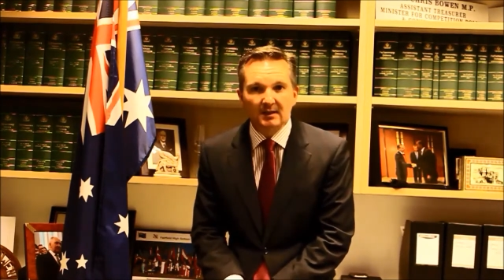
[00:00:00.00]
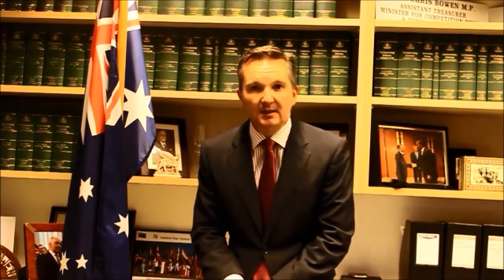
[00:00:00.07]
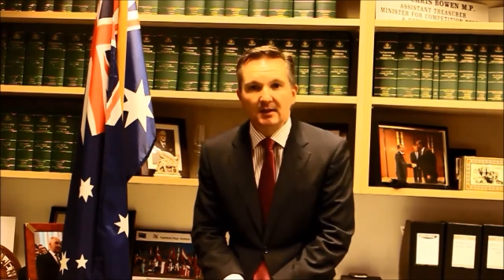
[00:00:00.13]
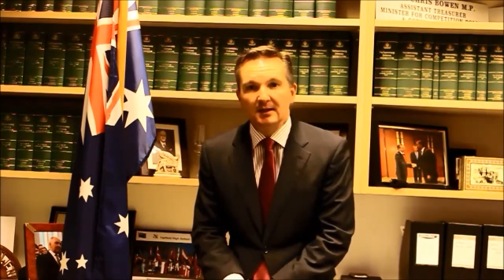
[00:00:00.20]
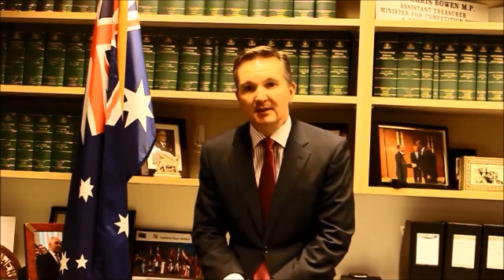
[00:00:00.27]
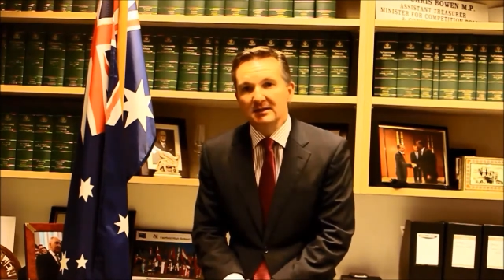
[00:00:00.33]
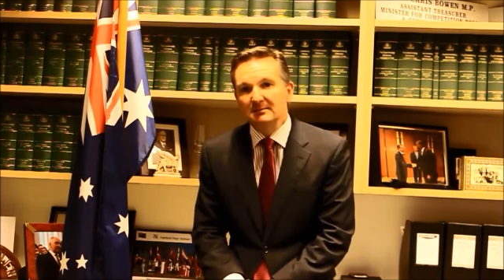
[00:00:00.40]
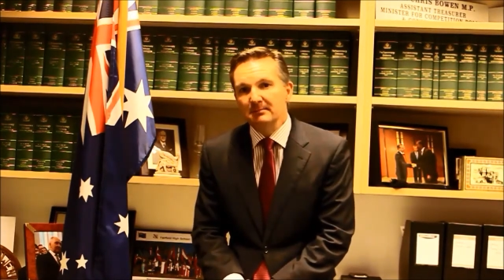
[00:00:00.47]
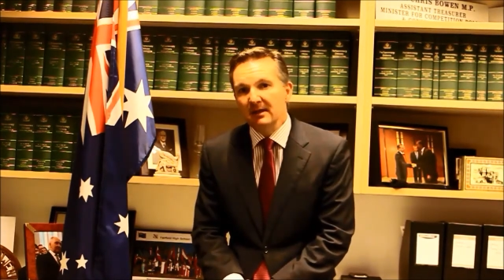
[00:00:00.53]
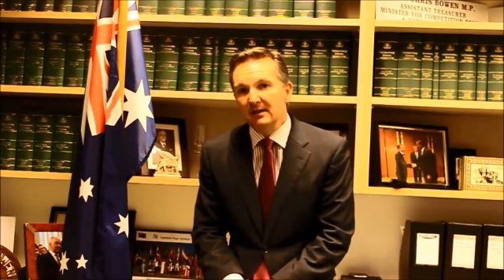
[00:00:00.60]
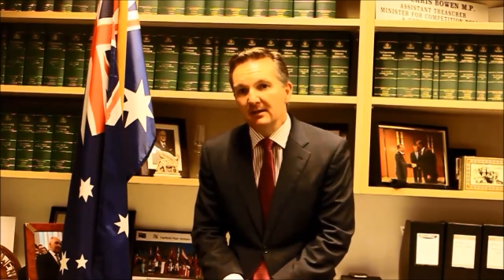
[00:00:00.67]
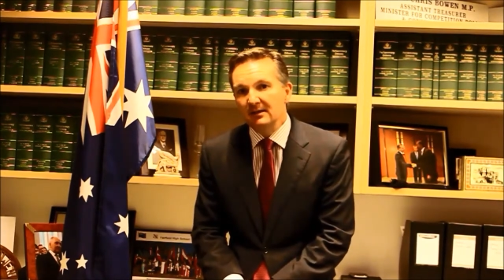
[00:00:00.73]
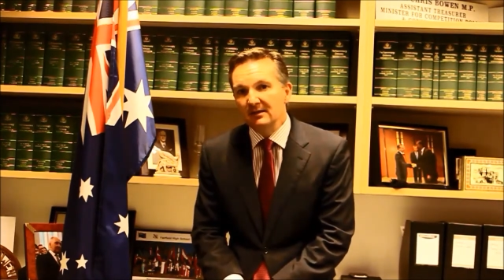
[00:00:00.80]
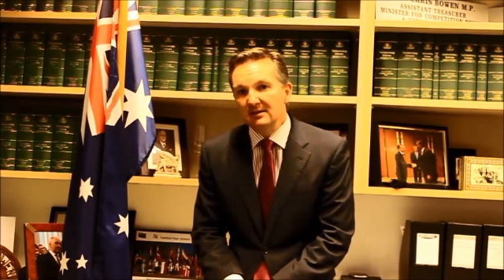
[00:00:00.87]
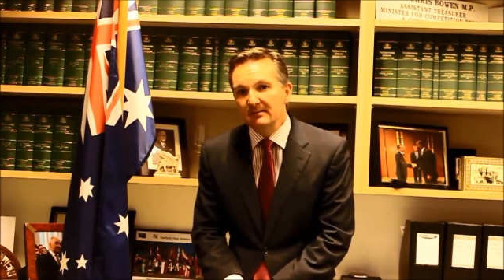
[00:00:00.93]
and
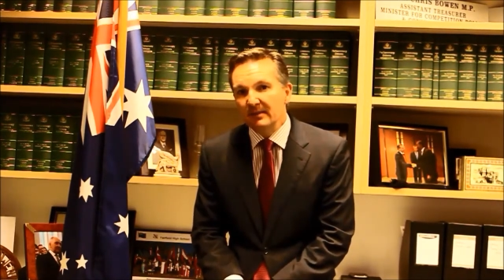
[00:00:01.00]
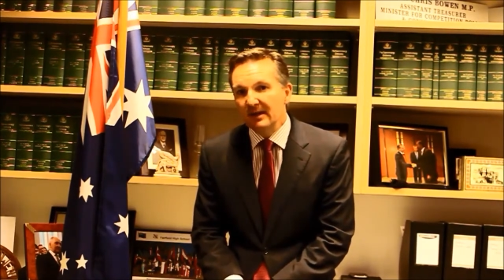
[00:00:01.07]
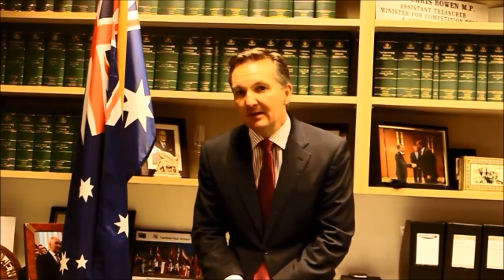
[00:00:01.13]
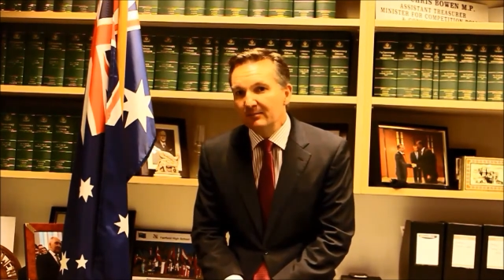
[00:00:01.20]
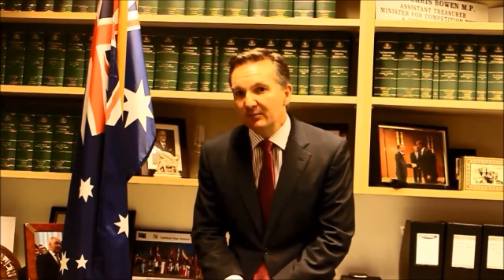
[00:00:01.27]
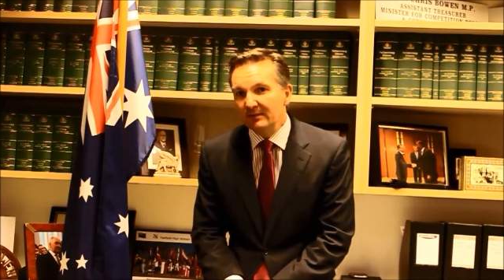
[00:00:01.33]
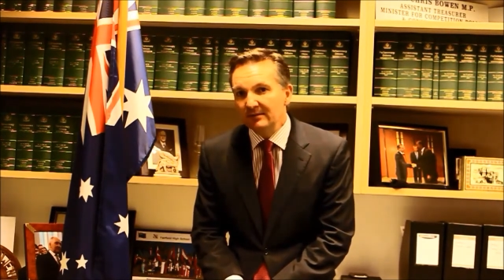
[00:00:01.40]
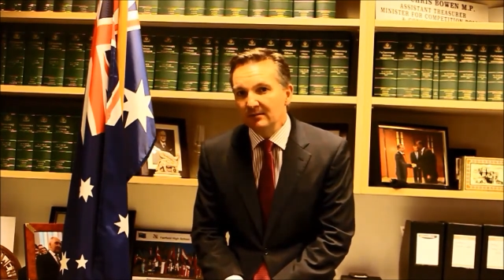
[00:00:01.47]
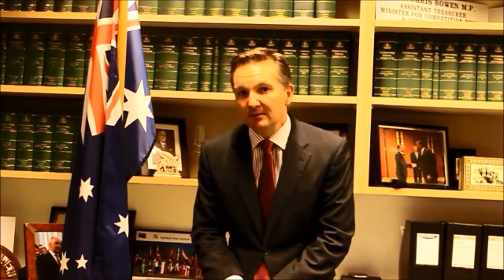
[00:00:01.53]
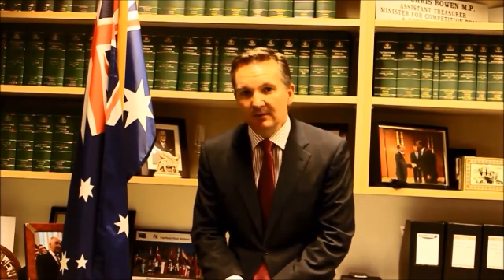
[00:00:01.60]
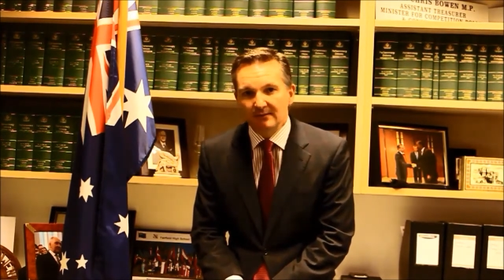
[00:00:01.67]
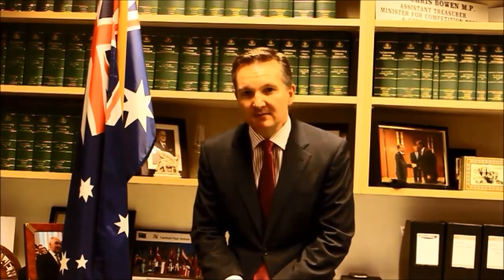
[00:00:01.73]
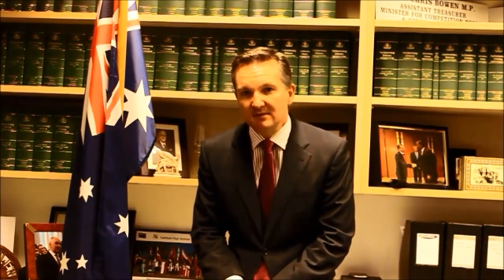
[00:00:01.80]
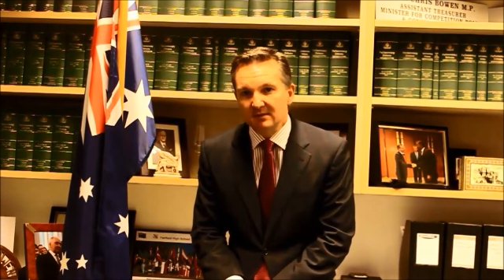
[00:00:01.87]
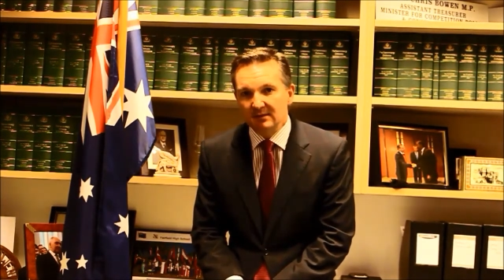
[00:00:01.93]
explaining that his paid parental
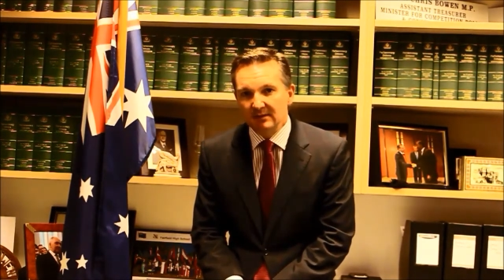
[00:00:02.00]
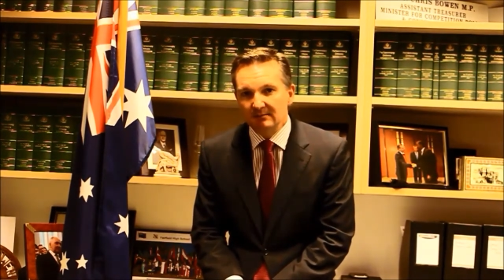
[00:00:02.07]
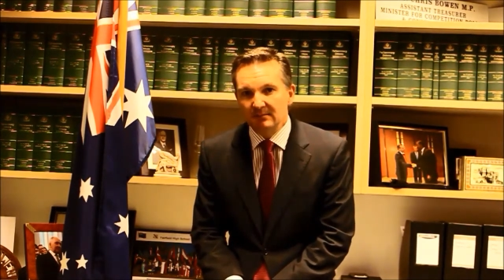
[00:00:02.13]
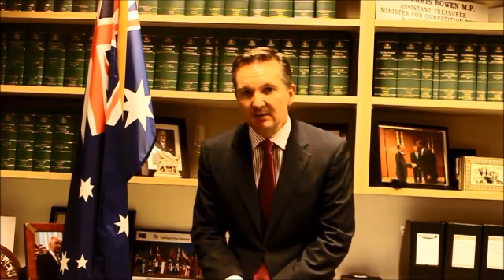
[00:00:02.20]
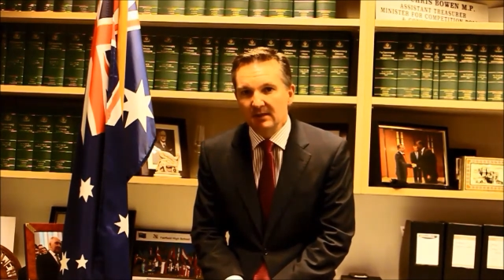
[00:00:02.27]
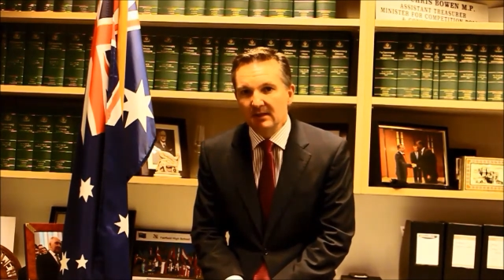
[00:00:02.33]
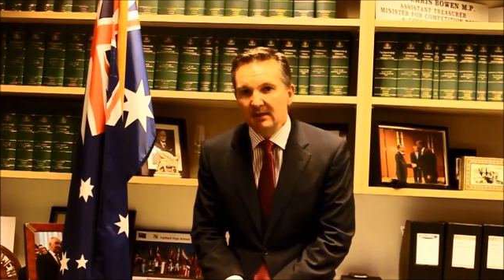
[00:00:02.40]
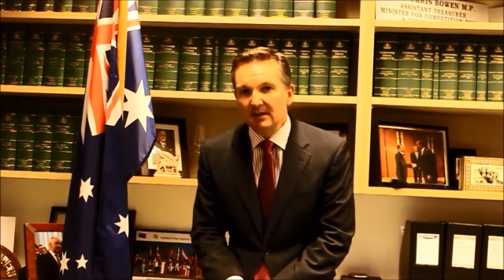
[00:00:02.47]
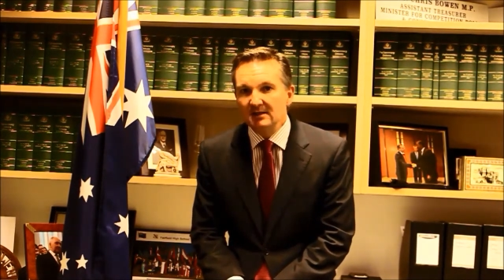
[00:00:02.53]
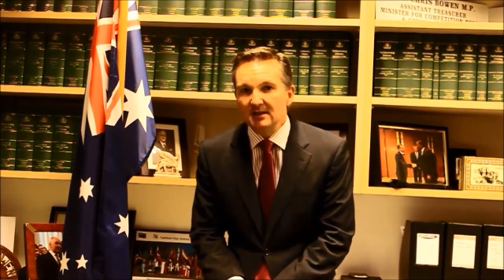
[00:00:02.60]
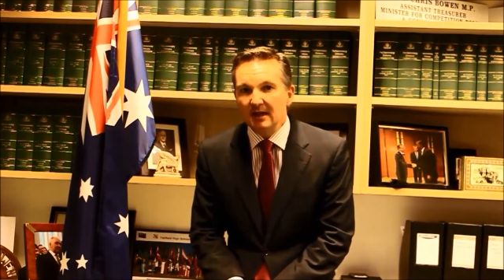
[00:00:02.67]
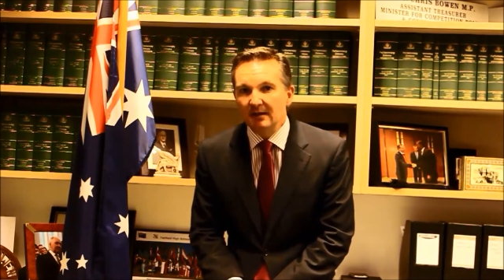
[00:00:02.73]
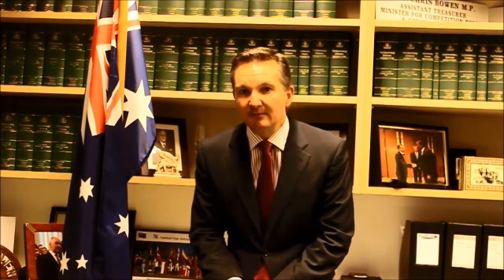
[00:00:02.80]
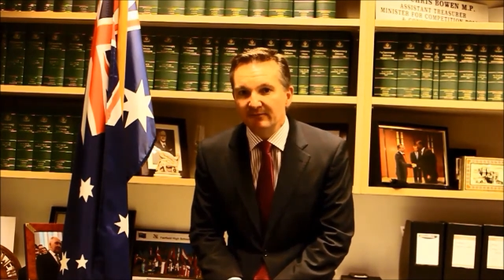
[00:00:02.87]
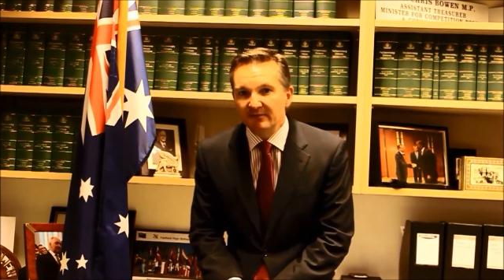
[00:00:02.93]
leave scheme is
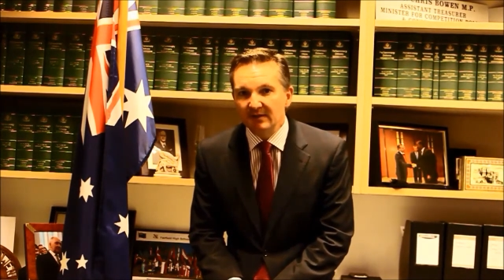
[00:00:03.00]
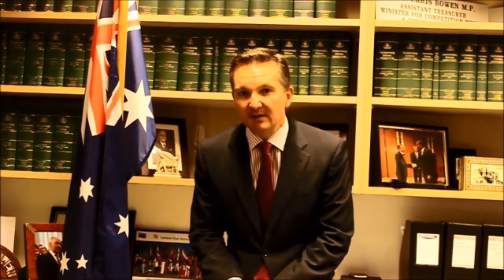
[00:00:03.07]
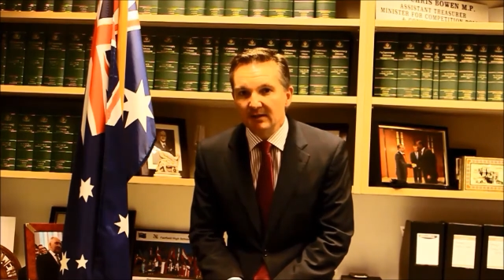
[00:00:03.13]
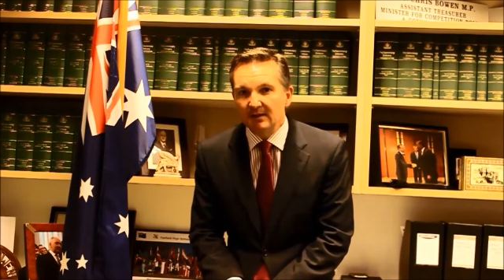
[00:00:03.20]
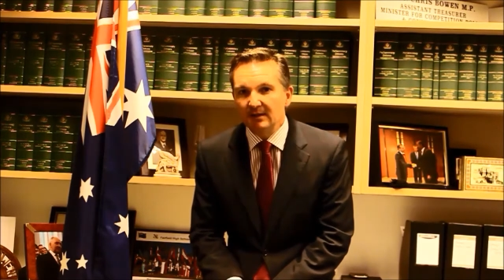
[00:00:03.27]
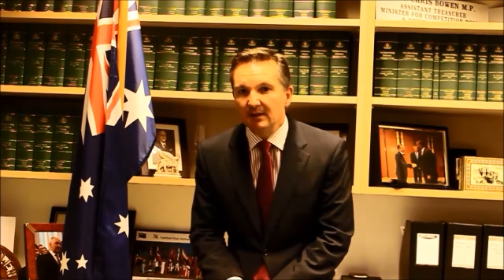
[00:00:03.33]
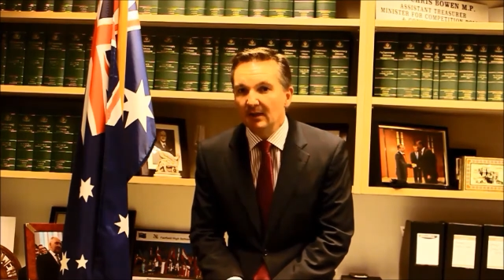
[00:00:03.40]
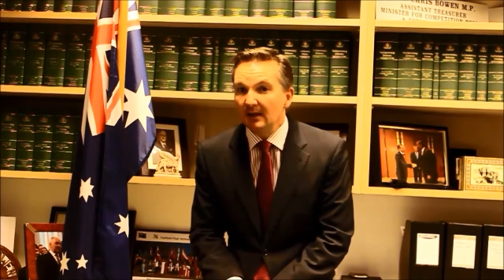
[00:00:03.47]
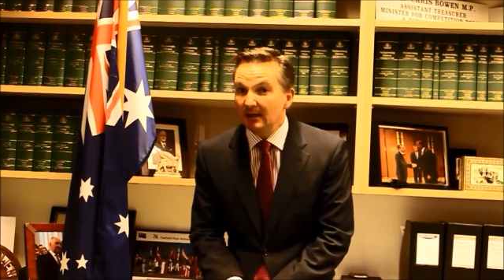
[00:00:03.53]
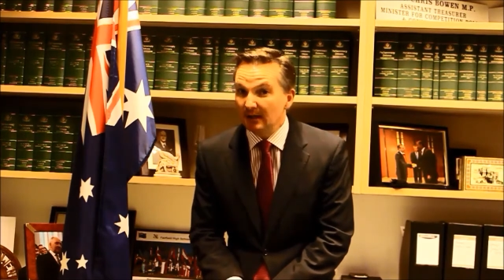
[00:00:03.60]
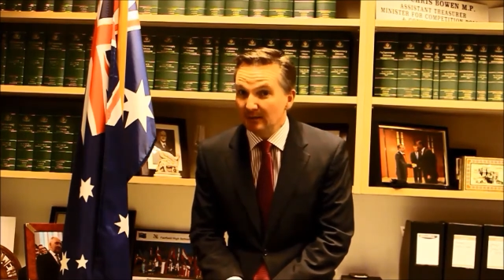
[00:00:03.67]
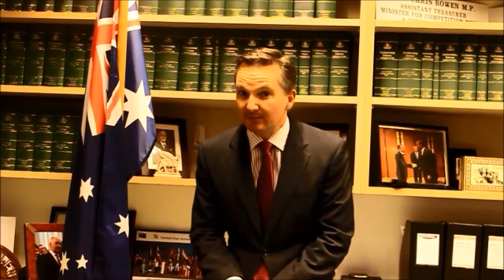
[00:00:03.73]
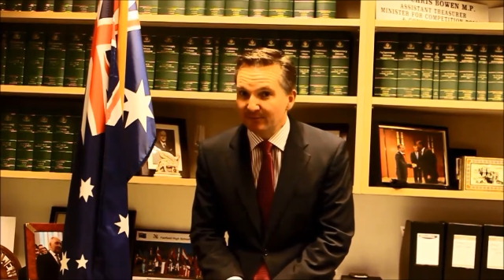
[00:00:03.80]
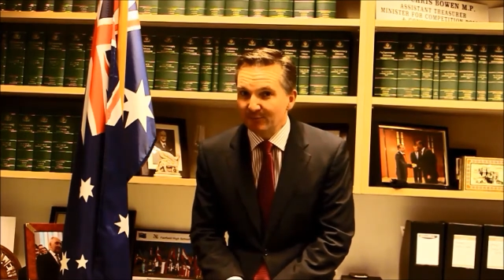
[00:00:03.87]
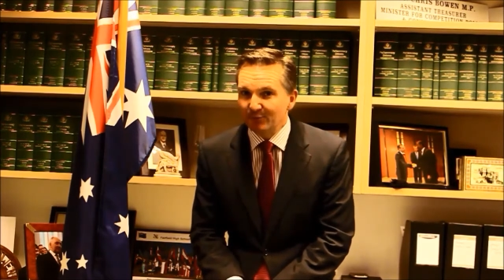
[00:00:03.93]
unfair and
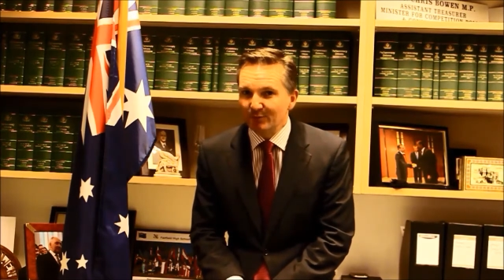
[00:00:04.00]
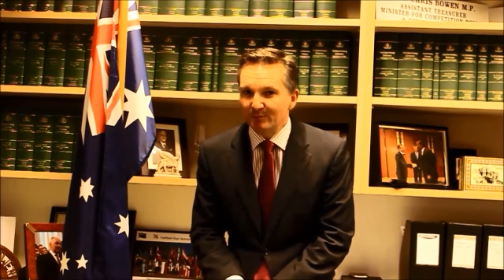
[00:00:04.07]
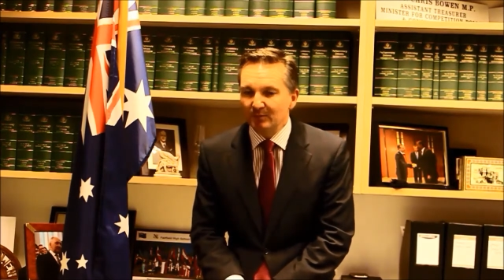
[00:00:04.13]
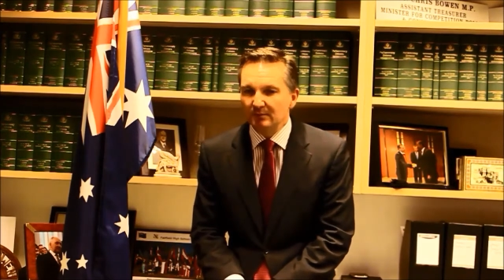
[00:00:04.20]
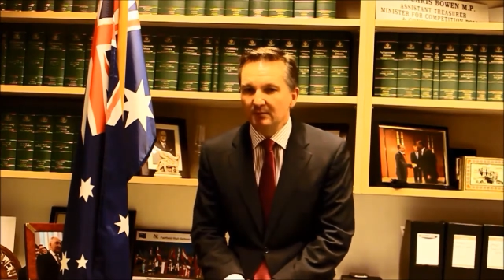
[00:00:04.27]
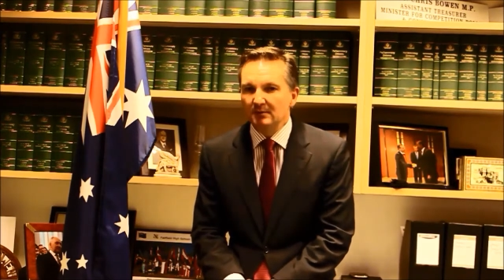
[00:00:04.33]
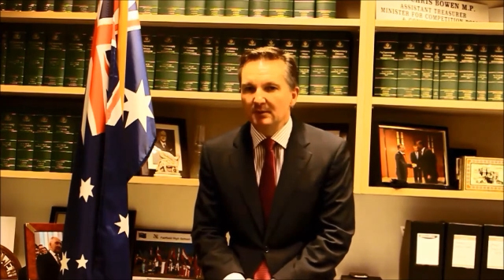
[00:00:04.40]
unaffordable,